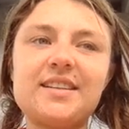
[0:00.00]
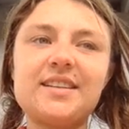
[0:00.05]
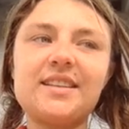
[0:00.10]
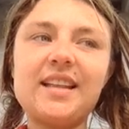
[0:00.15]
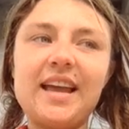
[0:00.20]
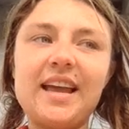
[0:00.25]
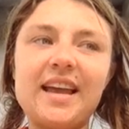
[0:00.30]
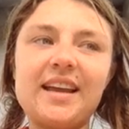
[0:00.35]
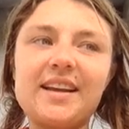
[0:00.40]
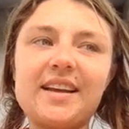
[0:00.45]

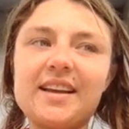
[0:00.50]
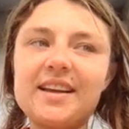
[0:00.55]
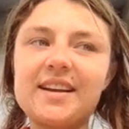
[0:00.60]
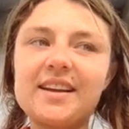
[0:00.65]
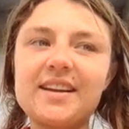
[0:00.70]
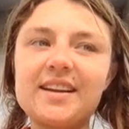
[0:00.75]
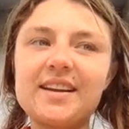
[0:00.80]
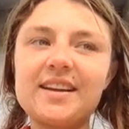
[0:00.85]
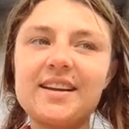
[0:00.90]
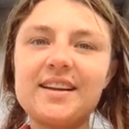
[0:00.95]
Like,
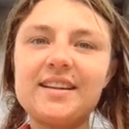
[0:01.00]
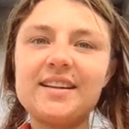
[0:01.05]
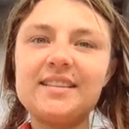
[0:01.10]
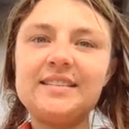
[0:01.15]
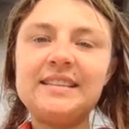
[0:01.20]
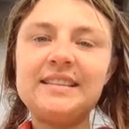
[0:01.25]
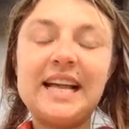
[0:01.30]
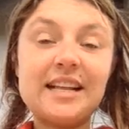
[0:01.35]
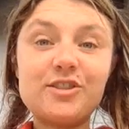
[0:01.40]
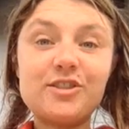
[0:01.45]

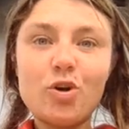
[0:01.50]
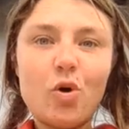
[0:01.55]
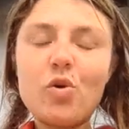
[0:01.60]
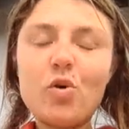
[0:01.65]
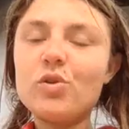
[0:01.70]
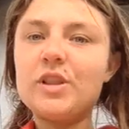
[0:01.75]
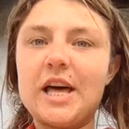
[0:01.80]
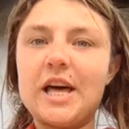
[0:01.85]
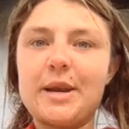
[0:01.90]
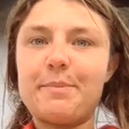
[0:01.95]
that's a
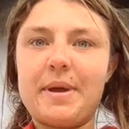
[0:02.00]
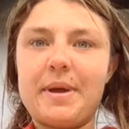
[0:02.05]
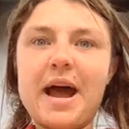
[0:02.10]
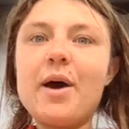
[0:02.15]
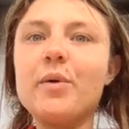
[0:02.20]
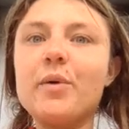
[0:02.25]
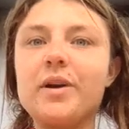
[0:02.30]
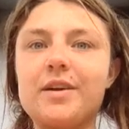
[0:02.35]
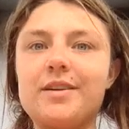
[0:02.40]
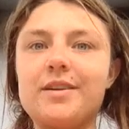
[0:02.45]
whole lot of
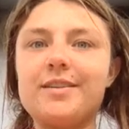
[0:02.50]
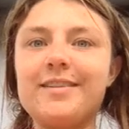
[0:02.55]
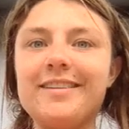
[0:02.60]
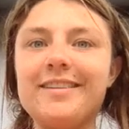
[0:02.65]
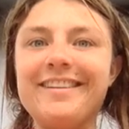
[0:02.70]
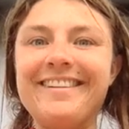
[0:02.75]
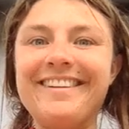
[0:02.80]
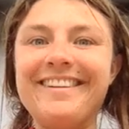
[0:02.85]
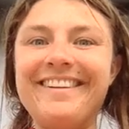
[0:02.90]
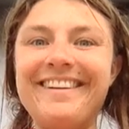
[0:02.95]
power.
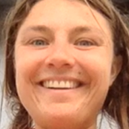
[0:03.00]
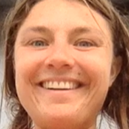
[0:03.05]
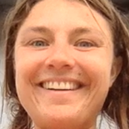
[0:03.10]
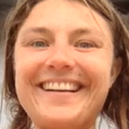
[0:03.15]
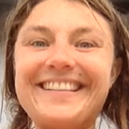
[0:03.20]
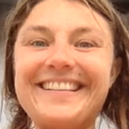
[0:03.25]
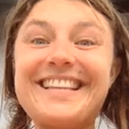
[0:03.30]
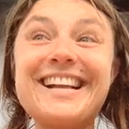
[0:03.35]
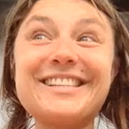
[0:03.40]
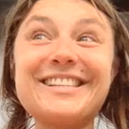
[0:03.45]

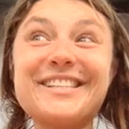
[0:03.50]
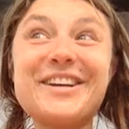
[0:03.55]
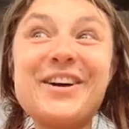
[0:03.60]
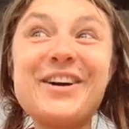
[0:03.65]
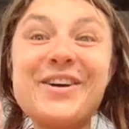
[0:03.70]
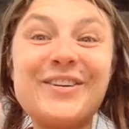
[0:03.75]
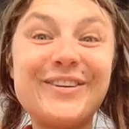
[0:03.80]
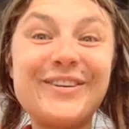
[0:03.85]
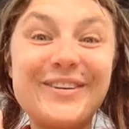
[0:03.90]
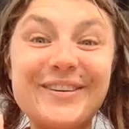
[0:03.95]
That's a
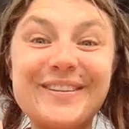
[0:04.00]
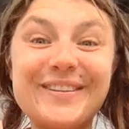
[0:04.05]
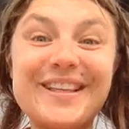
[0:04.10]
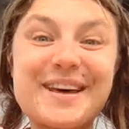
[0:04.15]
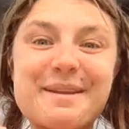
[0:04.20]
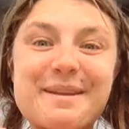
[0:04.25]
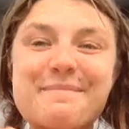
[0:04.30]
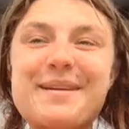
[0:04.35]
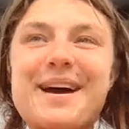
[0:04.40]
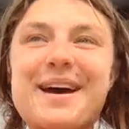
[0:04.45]
whole
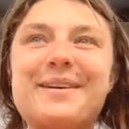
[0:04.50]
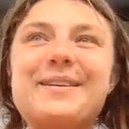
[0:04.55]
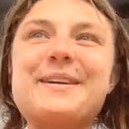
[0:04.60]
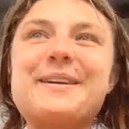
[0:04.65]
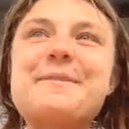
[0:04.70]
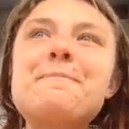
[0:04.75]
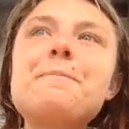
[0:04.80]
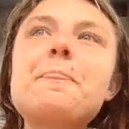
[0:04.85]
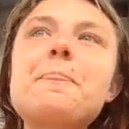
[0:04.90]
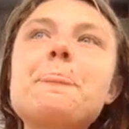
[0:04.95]
lot of
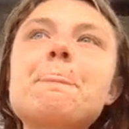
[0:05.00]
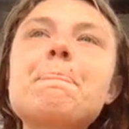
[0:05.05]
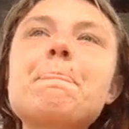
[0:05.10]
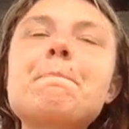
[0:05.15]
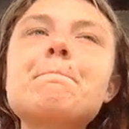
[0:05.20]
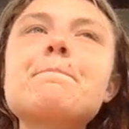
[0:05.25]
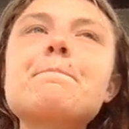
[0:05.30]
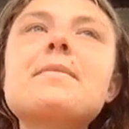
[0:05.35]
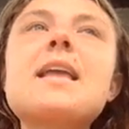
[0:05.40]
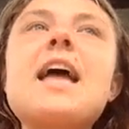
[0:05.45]
power.
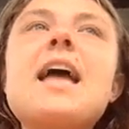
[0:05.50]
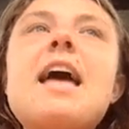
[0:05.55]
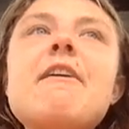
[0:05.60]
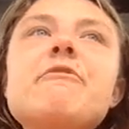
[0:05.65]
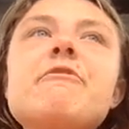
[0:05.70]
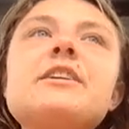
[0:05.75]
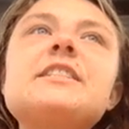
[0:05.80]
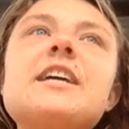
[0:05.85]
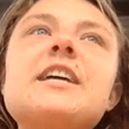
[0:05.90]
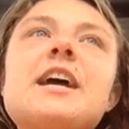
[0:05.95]

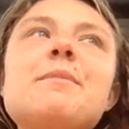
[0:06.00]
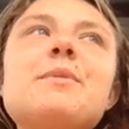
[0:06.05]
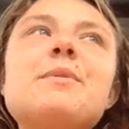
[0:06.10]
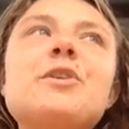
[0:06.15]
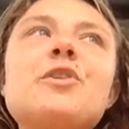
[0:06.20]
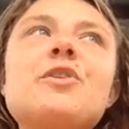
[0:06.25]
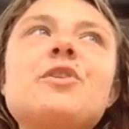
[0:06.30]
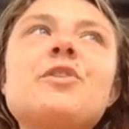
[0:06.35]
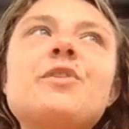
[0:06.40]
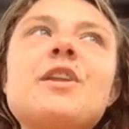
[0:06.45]
Every time a
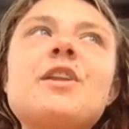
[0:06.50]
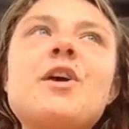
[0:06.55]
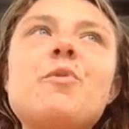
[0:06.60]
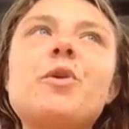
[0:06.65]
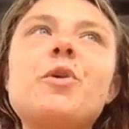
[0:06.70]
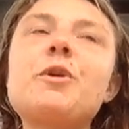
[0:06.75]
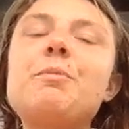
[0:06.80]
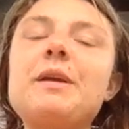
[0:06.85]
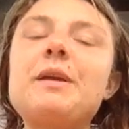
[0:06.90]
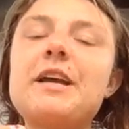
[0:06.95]
neural
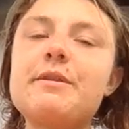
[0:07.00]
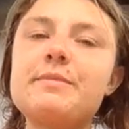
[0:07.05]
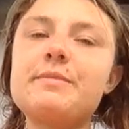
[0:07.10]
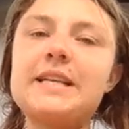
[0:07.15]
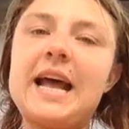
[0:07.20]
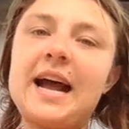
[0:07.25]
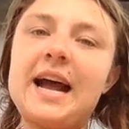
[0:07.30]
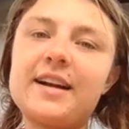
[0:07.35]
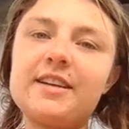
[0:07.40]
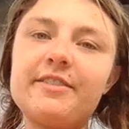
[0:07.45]
network becomes
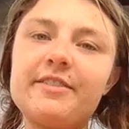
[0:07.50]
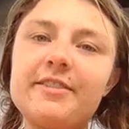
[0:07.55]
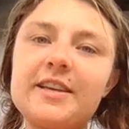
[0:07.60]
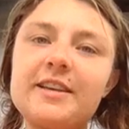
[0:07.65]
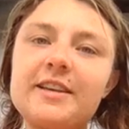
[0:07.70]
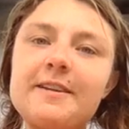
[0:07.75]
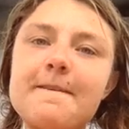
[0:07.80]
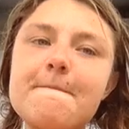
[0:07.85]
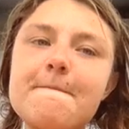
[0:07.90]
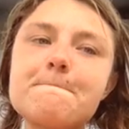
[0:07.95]

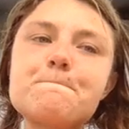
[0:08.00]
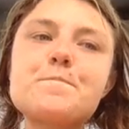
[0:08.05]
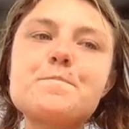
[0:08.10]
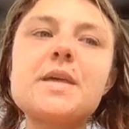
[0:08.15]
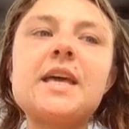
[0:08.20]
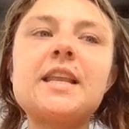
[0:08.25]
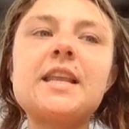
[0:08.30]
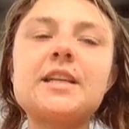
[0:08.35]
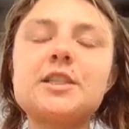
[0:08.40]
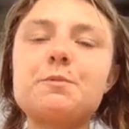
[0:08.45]
activated,
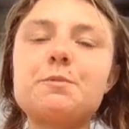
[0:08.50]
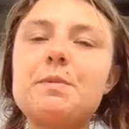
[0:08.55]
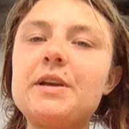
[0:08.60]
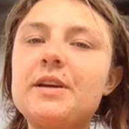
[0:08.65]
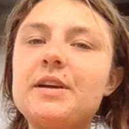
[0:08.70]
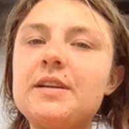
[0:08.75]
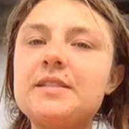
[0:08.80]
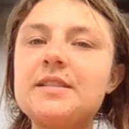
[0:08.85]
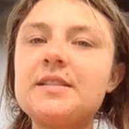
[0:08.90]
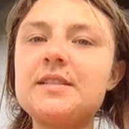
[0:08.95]
it
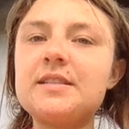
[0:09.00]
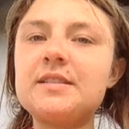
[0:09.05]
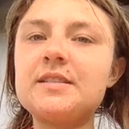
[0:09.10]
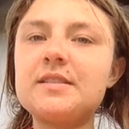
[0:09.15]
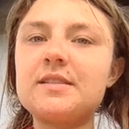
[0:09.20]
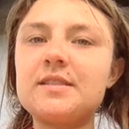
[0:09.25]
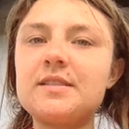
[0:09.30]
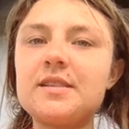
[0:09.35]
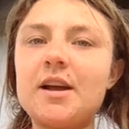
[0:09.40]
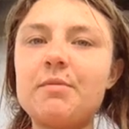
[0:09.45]
experiences
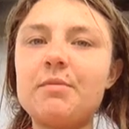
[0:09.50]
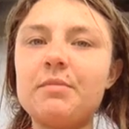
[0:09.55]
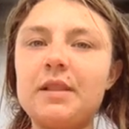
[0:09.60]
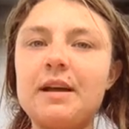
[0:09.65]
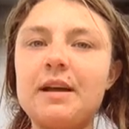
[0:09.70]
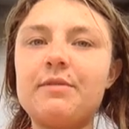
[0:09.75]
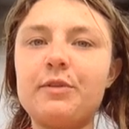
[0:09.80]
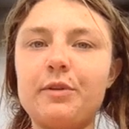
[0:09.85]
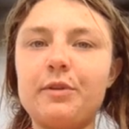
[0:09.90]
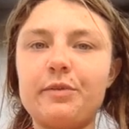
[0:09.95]
some
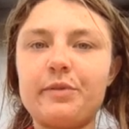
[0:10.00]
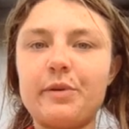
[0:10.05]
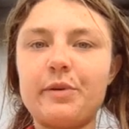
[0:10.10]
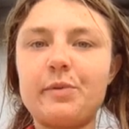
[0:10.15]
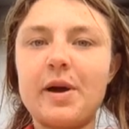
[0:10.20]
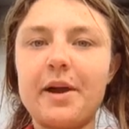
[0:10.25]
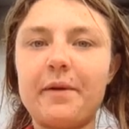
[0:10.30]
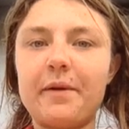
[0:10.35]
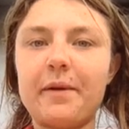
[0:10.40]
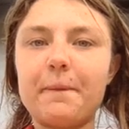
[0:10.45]
level of
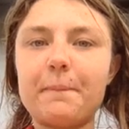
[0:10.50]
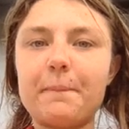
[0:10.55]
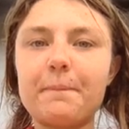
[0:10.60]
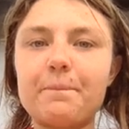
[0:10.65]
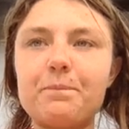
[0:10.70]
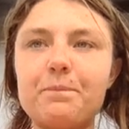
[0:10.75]
rewiring.